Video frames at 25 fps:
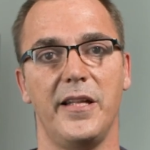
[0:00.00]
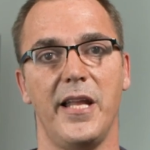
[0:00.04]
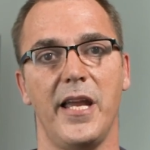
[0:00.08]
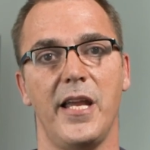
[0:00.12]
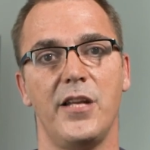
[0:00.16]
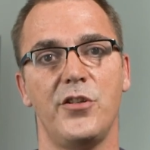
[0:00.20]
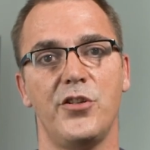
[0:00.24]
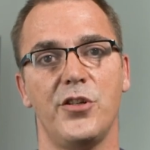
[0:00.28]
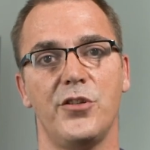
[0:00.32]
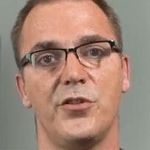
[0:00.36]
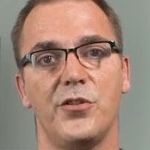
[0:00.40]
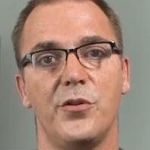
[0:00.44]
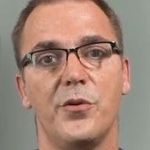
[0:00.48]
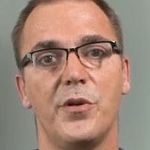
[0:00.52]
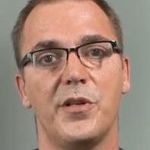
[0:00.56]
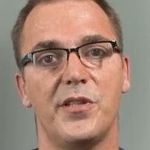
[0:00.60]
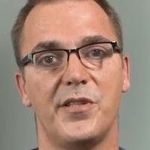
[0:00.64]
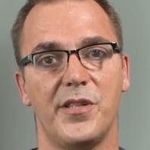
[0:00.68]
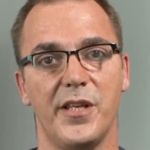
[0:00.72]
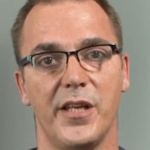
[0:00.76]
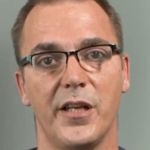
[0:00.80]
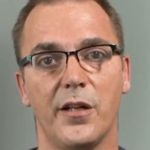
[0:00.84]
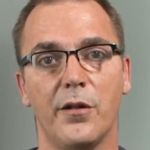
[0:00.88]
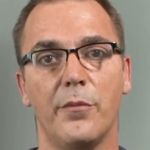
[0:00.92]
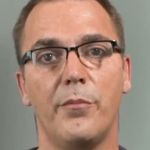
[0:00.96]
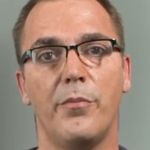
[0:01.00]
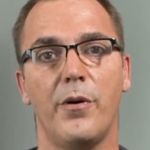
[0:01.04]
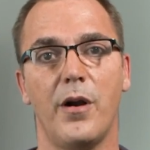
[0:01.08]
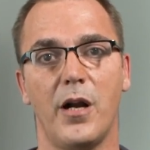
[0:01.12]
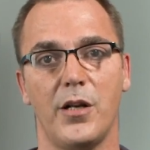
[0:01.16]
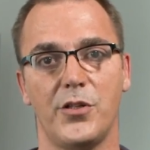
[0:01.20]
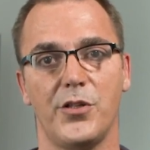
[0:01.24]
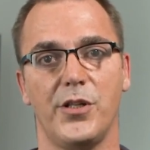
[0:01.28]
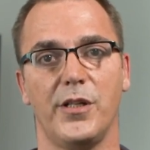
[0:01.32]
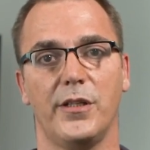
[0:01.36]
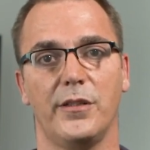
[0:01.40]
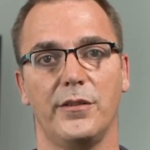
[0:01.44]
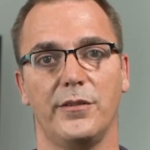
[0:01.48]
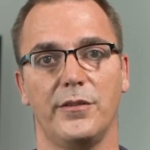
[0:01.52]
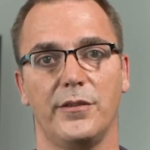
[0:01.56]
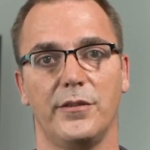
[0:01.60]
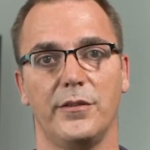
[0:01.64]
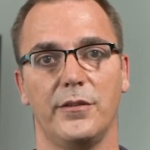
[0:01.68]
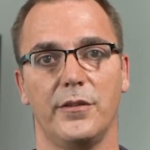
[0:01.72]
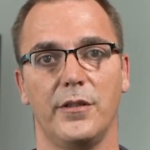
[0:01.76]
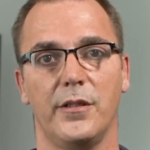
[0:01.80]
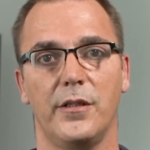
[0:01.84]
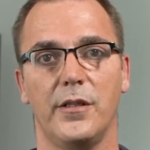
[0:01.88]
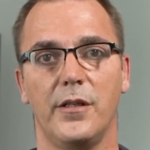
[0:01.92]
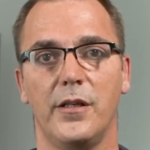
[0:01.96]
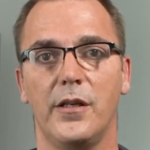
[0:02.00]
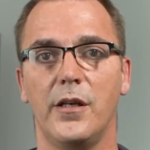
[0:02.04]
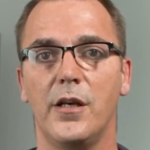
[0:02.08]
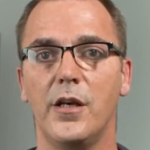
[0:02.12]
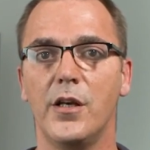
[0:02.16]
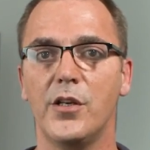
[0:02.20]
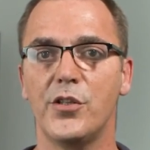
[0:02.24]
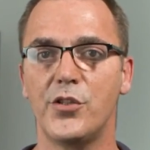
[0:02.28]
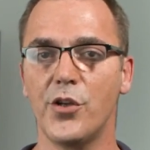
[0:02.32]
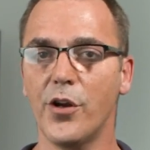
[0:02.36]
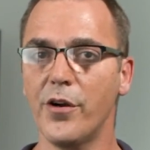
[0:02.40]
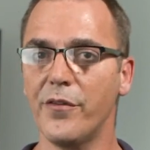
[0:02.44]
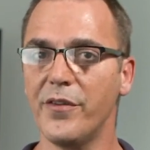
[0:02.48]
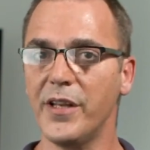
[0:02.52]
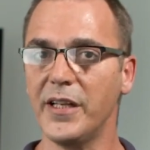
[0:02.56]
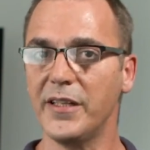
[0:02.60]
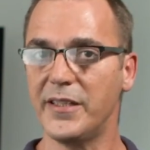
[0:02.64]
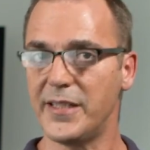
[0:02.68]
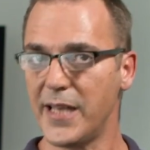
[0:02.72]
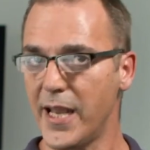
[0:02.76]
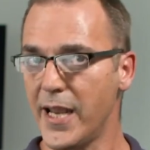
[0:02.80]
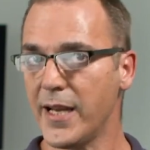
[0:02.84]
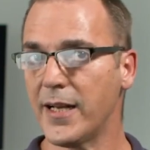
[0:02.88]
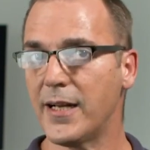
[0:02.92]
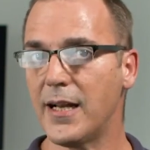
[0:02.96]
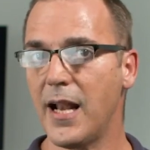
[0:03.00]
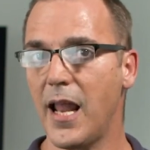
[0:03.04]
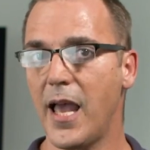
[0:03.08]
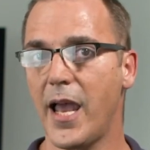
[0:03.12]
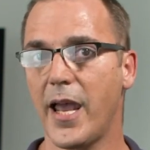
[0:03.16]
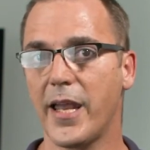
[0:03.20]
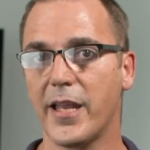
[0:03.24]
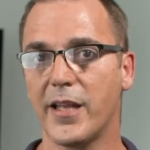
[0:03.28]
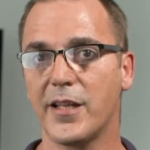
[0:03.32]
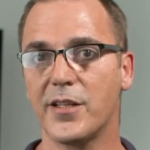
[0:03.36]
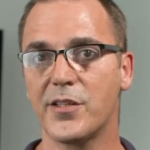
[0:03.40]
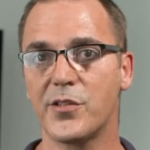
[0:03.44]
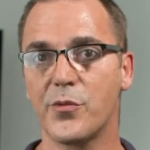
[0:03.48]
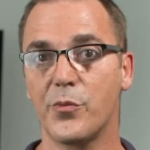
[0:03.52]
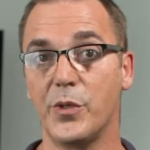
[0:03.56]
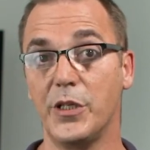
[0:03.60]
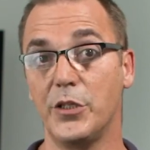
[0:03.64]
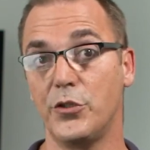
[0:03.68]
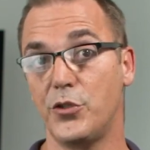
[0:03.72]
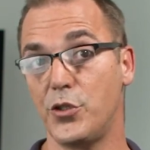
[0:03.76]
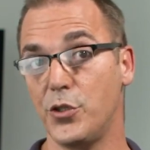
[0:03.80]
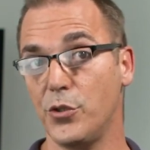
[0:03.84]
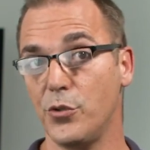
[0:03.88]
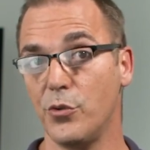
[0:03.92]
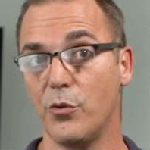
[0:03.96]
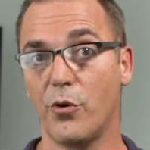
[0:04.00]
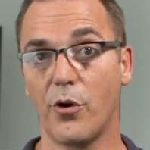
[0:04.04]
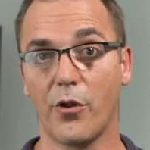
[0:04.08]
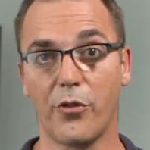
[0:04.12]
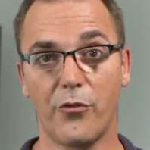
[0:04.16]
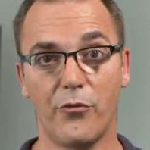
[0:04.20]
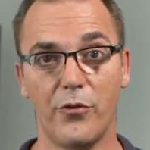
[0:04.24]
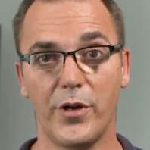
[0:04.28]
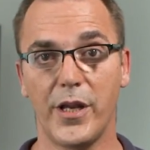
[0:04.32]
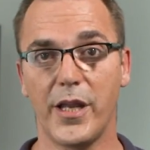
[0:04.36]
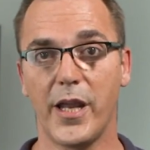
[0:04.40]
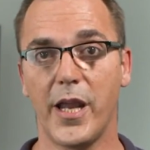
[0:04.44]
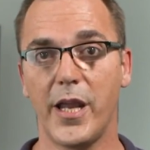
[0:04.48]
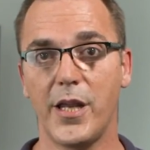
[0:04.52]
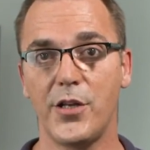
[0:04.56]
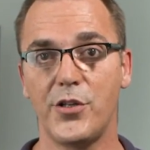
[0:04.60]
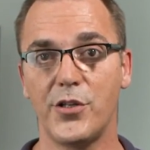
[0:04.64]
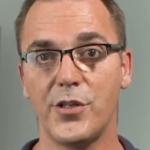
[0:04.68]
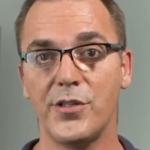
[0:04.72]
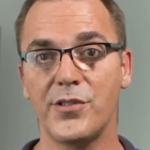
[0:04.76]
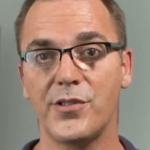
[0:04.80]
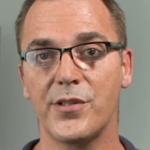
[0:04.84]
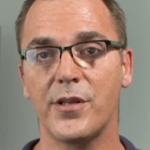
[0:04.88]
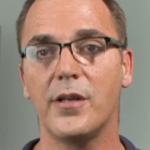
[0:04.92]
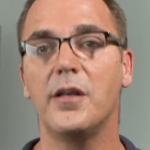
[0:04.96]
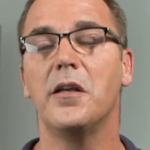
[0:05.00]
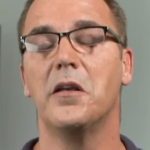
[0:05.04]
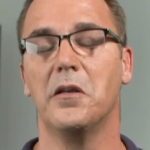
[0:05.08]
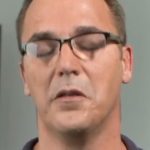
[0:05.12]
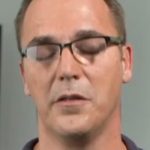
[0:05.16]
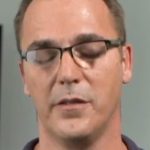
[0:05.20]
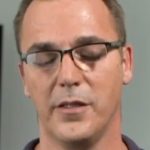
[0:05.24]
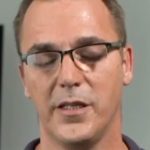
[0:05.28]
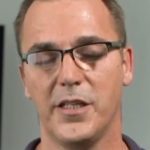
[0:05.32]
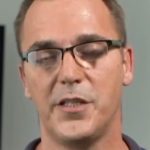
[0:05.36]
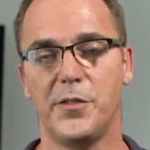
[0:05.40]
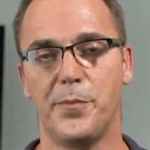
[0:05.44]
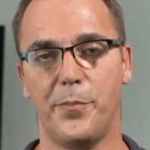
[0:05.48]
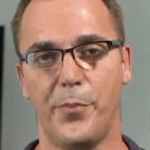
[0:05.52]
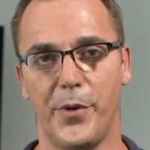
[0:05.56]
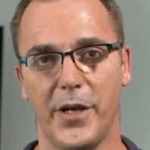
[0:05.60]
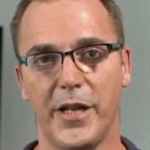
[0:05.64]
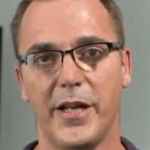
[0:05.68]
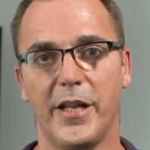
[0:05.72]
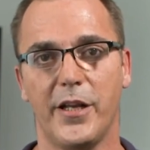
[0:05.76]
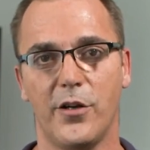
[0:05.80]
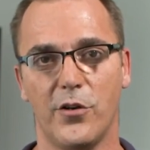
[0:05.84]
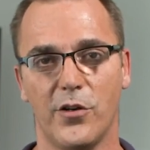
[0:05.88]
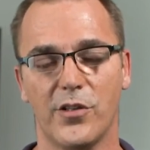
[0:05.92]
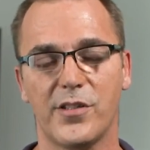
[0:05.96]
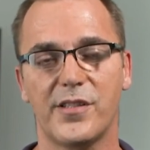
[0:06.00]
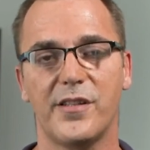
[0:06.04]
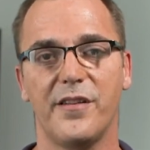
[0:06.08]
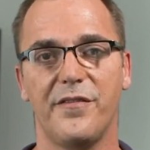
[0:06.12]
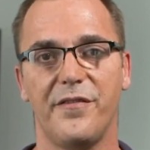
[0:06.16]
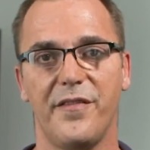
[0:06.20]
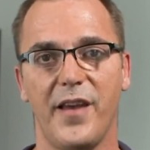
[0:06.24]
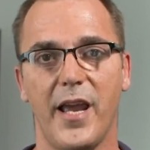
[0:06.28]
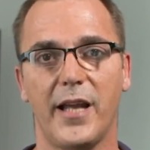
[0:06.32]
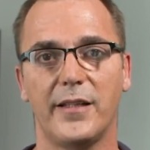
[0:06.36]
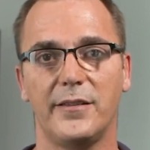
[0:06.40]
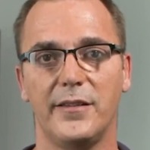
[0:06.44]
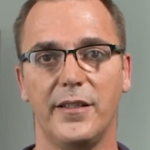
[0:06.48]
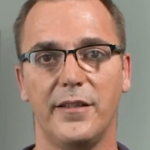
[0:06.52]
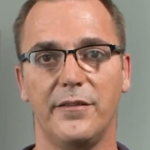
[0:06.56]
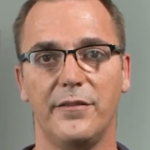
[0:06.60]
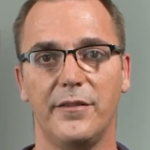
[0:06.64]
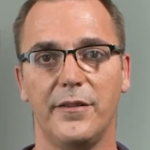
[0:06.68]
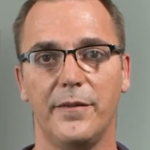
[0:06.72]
agent to a single project. Serving 10 clients with 2 or 3 agents is pretty cost effective.